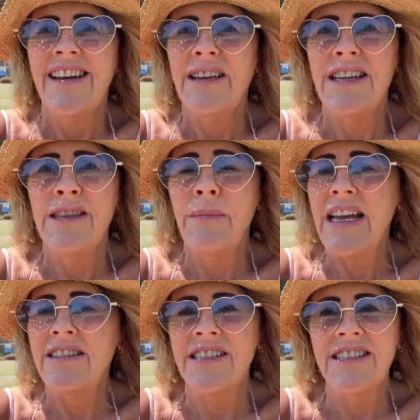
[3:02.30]
in the
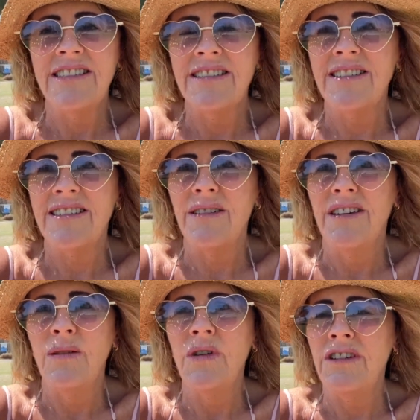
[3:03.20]
mountains,
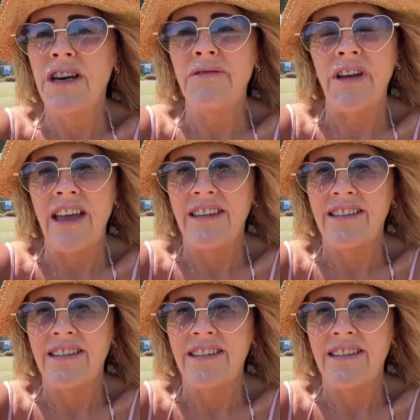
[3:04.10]
wherever,